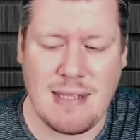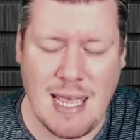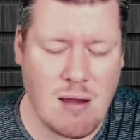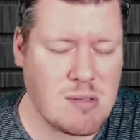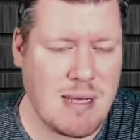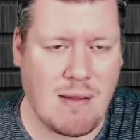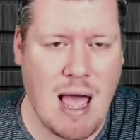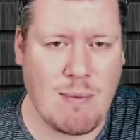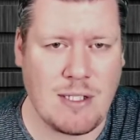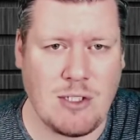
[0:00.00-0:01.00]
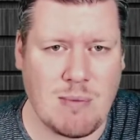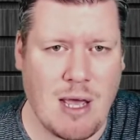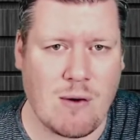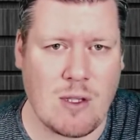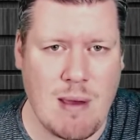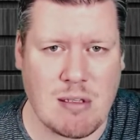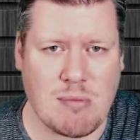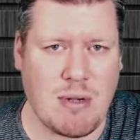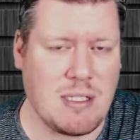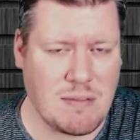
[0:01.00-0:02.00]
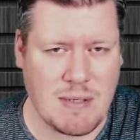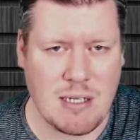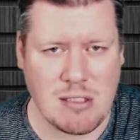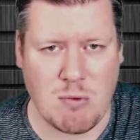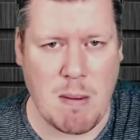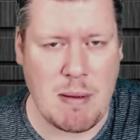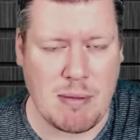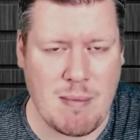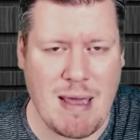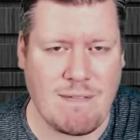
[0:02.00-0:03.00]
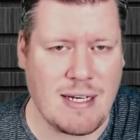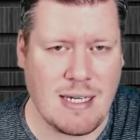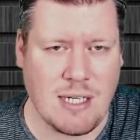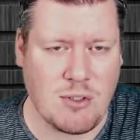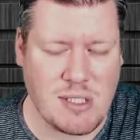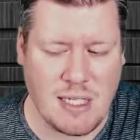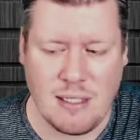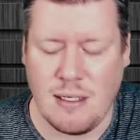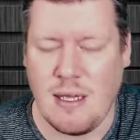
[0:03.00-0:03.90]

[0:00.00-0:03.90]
That helps me a lot with the YouTube algorithm, helps spread these videos to more people that might find it interesting.